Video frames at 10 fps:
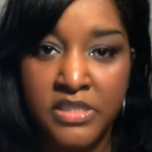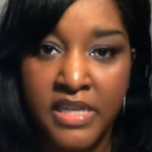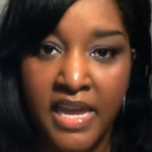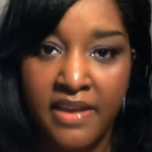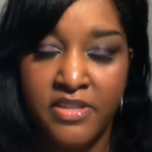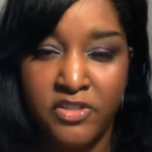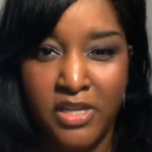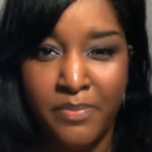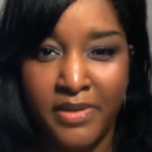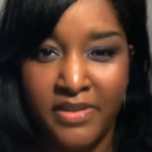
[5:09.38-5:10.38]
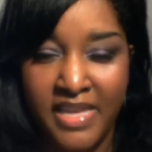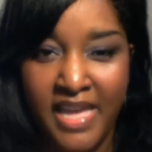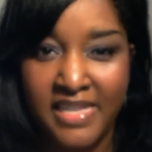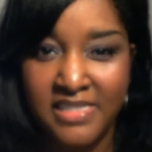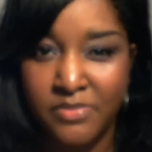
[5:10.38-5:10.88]
big stores, because
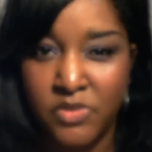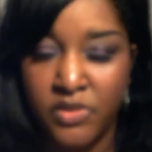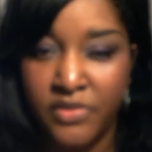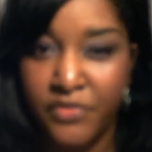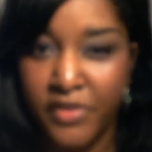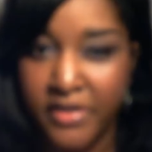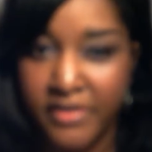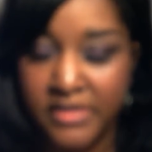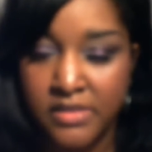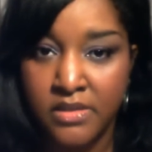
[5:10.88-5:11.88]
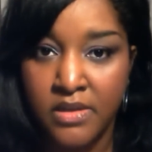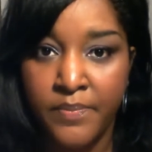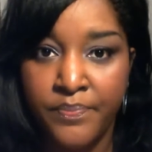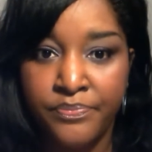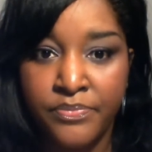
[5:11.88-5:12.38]
they usually have the shea butter that
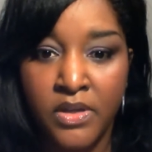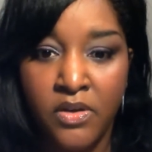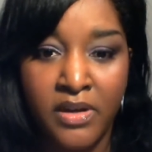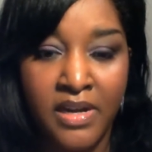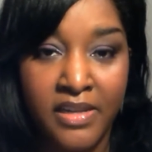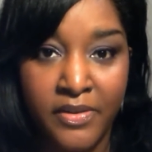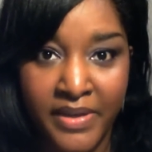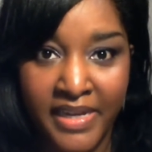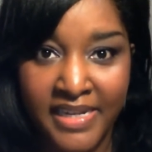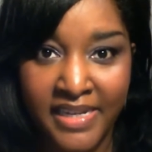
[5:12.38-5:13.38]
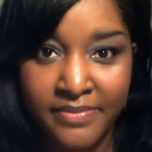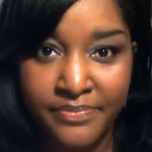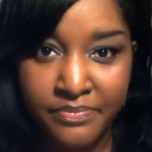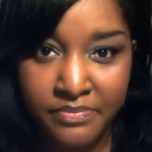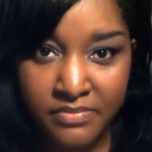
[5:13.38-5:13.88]
has some sort of fragrance
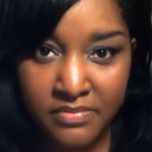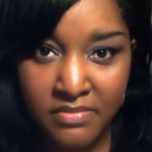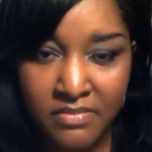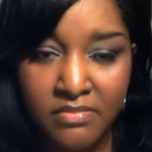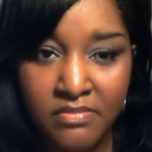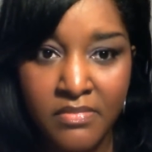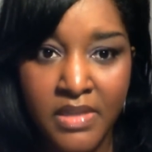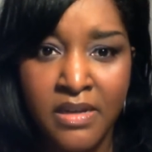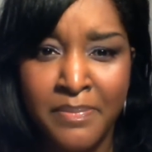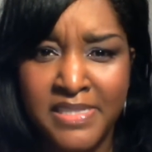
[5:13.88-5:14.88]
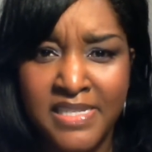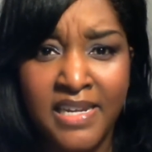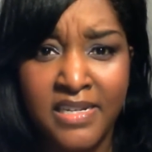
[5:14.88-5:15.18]
or coloring in it.